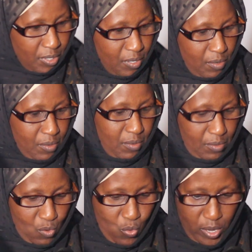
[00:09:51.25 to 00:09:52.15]
it
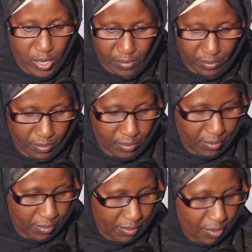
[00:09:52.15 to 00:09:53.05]
going?
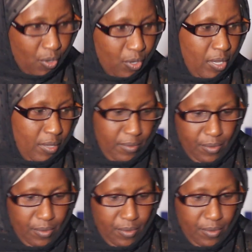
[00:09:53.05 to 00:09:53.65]
Okay.